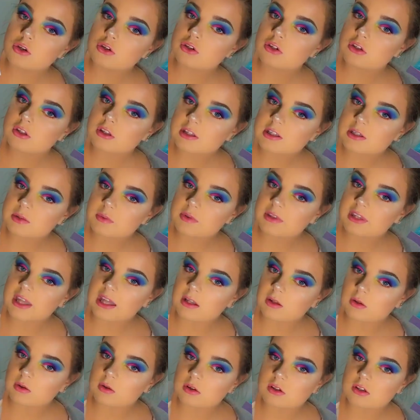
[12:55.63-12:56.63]
So that's what
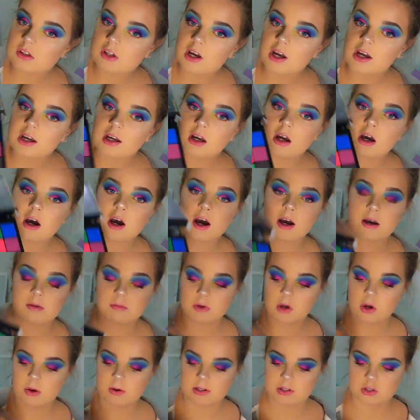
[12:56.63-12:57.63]
that looks like.
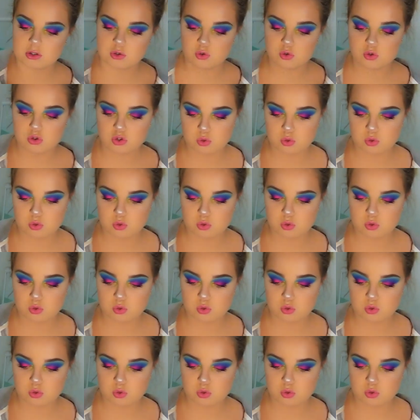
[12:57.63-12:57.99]
I'm going to